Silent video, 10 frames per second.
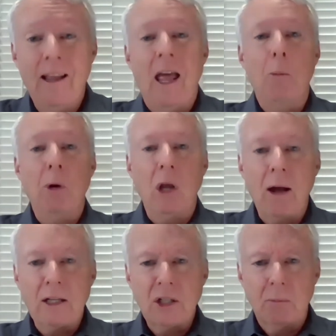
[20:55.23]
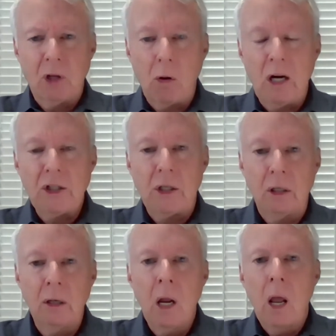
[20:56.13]
And when you ask them the
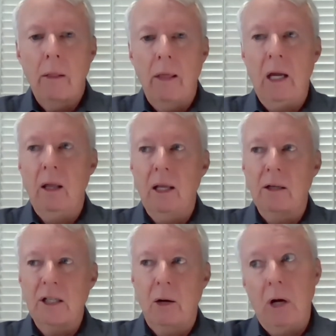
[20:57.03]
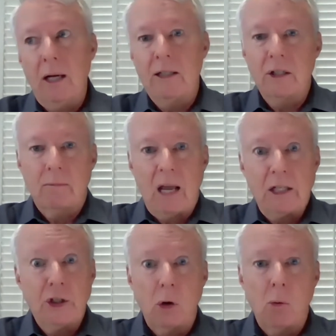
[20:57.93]
question, they'll say, well, I just
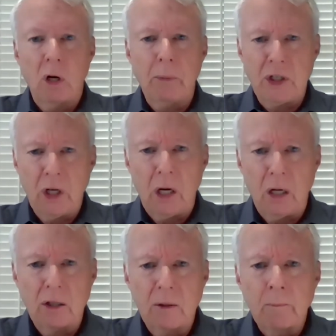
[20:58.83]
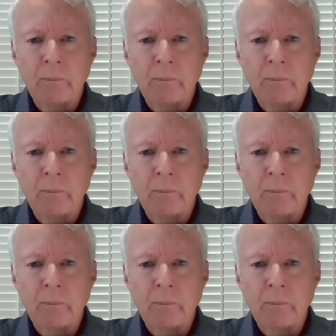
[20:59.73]
don't want to be judged.